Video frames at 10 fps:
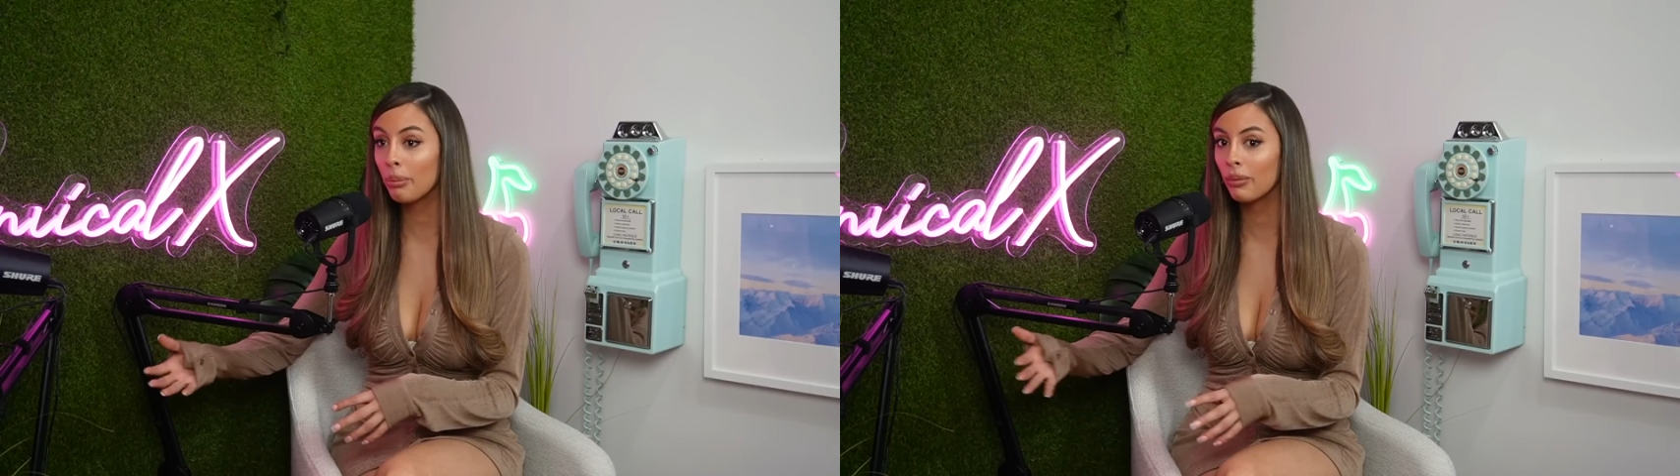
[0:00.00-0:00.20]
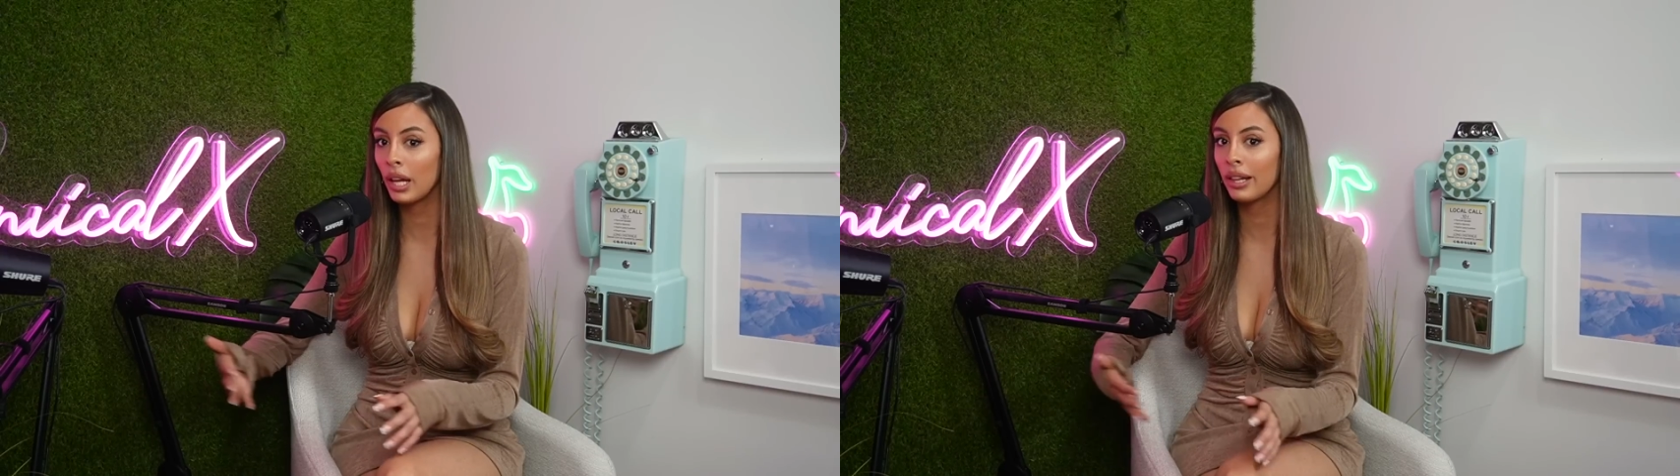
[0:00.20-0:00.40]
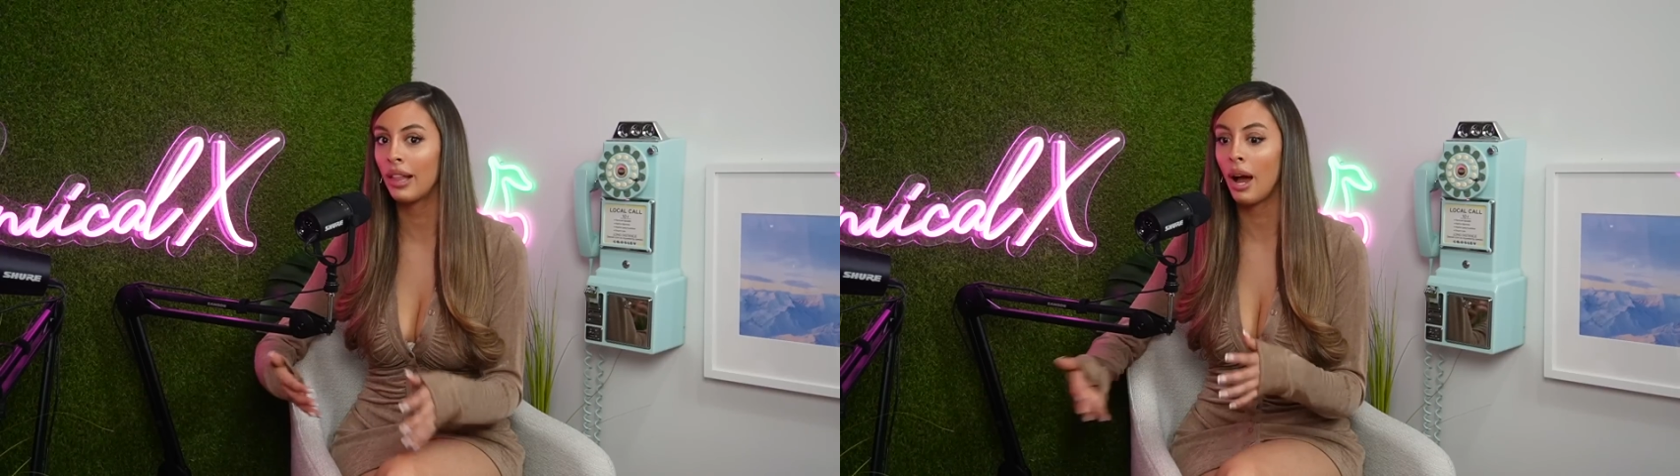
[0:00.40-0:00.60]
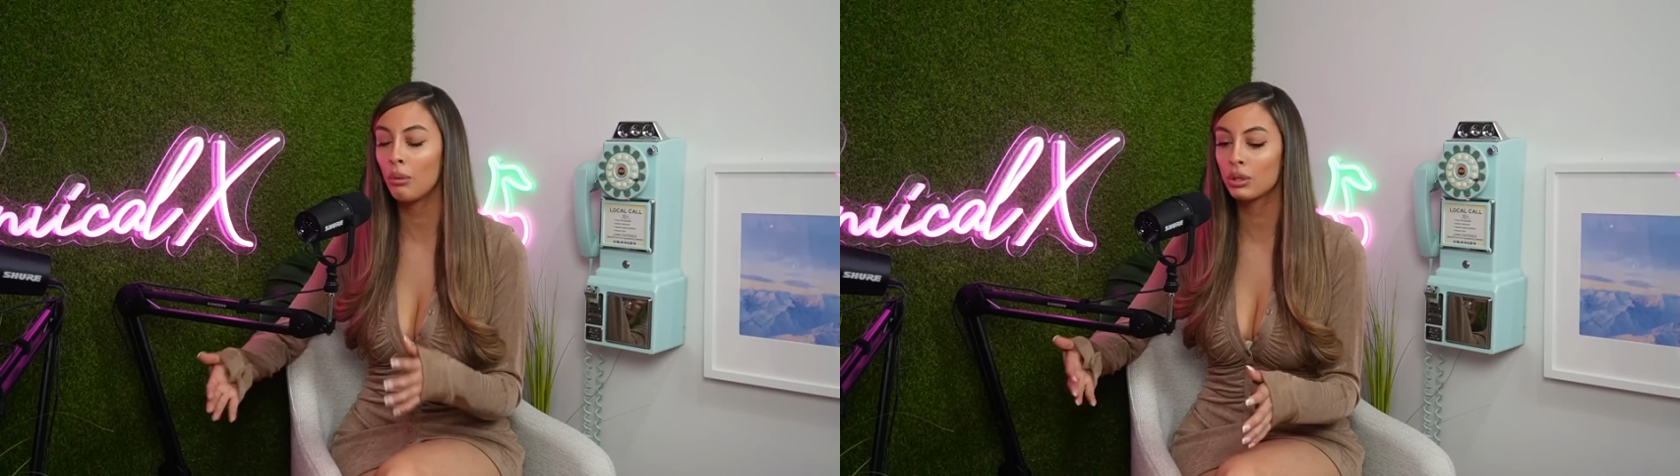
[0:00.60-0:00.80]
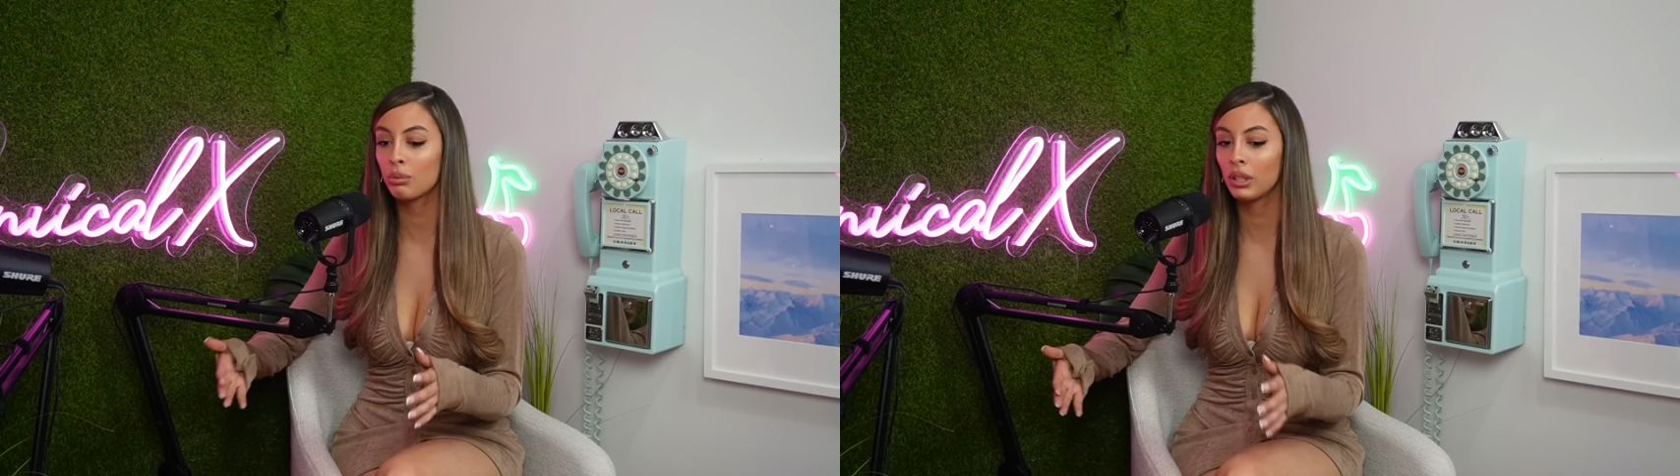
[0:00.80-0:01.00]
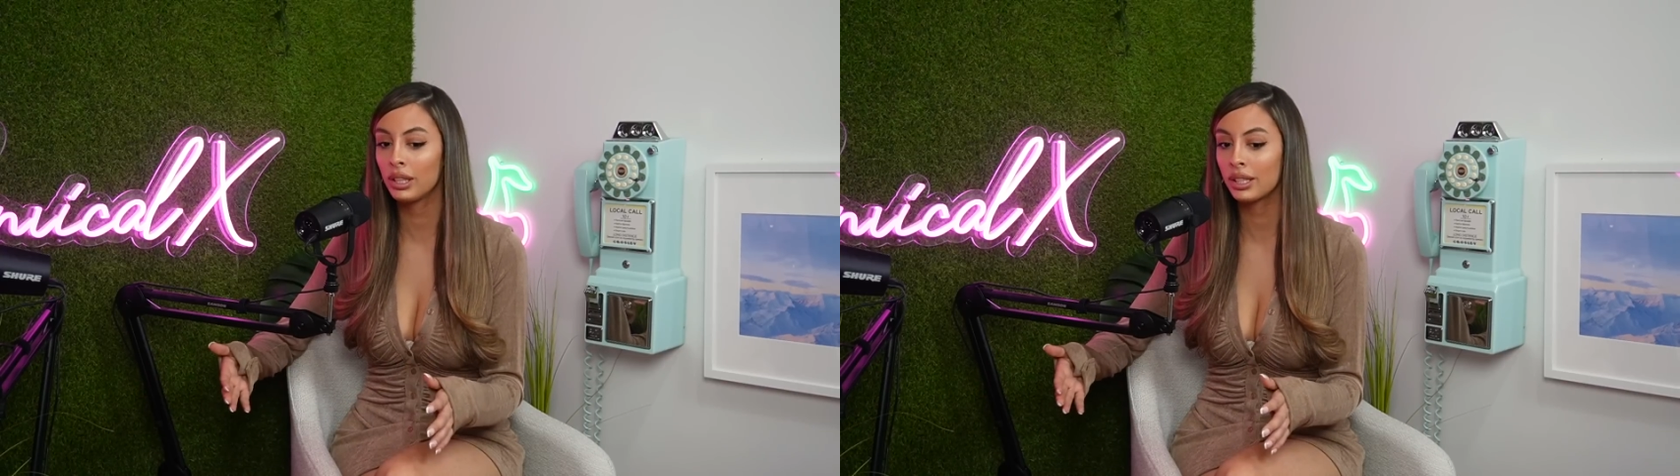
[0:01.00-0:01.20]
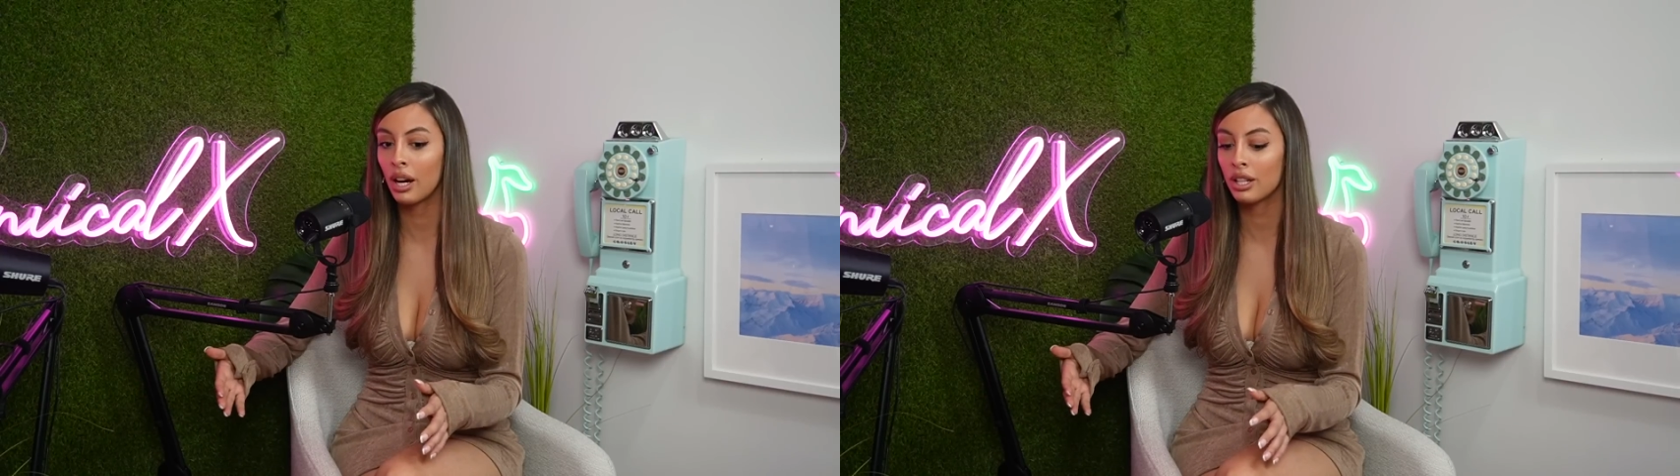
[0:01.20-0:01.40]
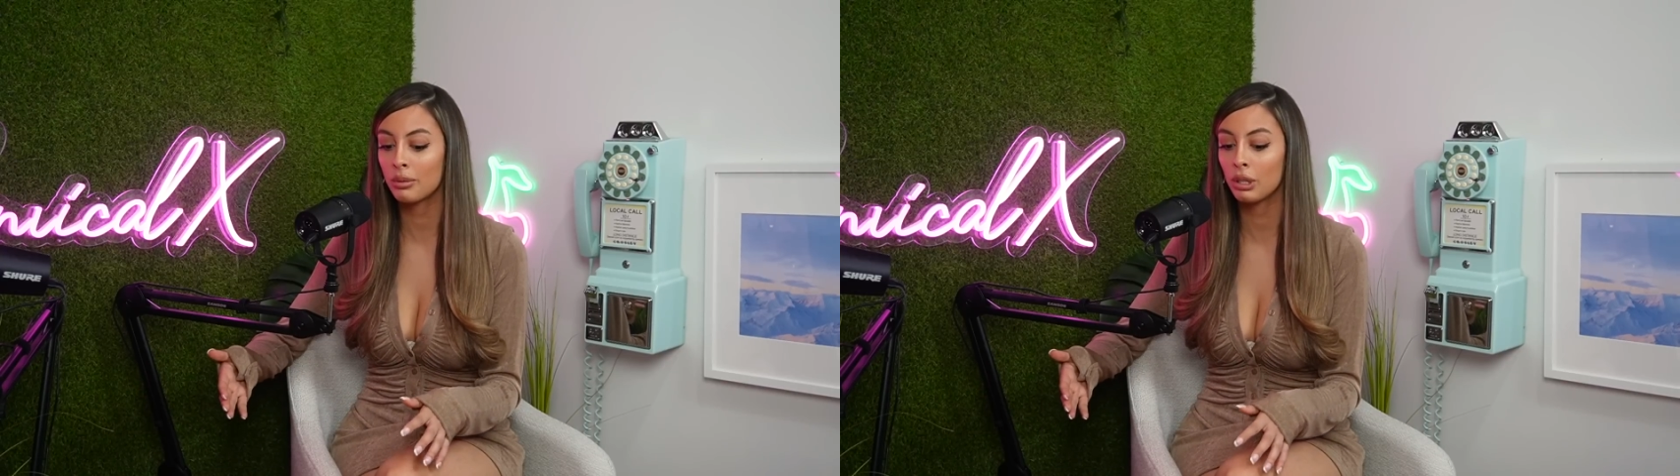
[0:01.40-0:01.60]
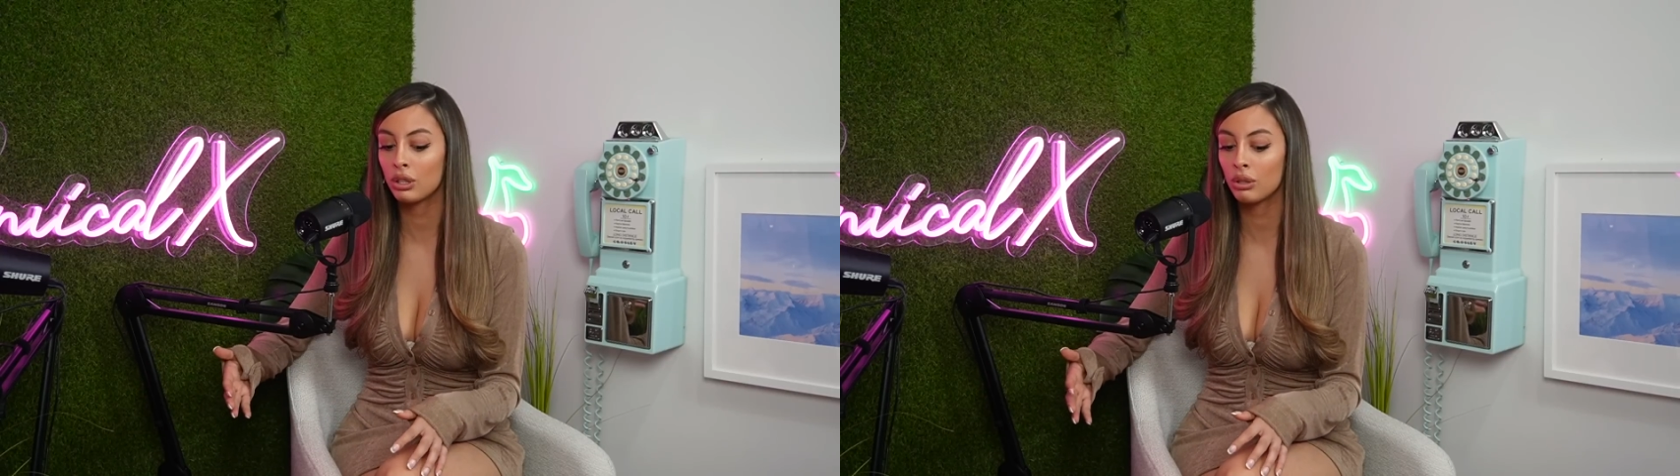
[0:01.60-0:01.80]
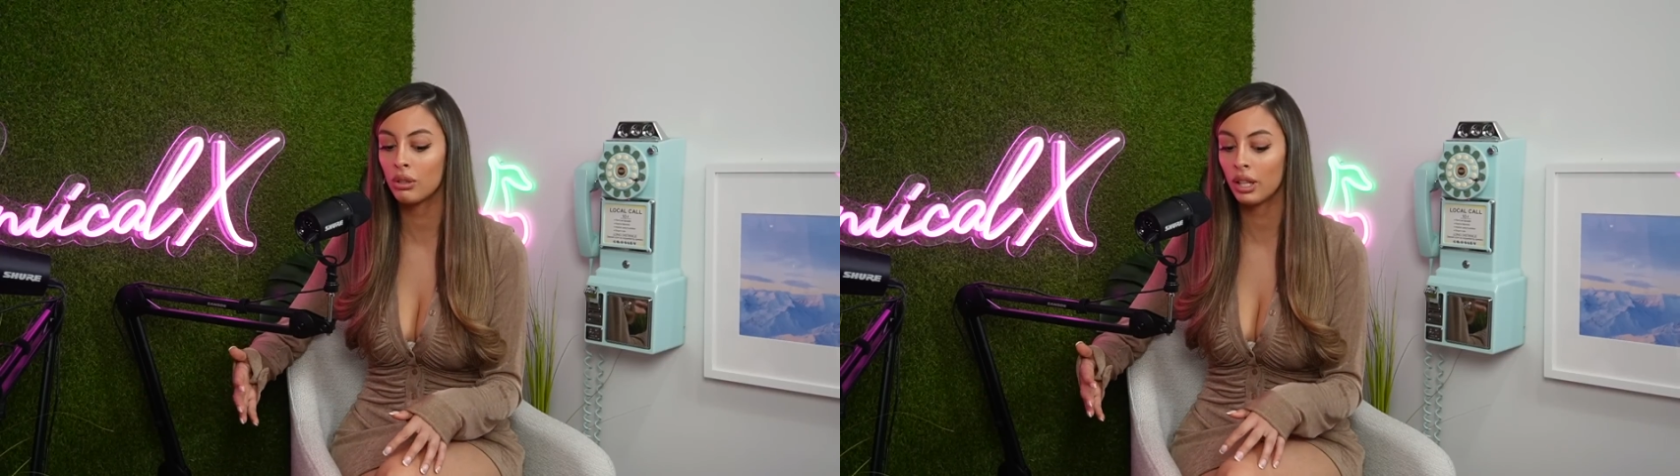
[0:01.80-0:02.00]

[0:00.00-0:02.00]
Like that was really scary to me too.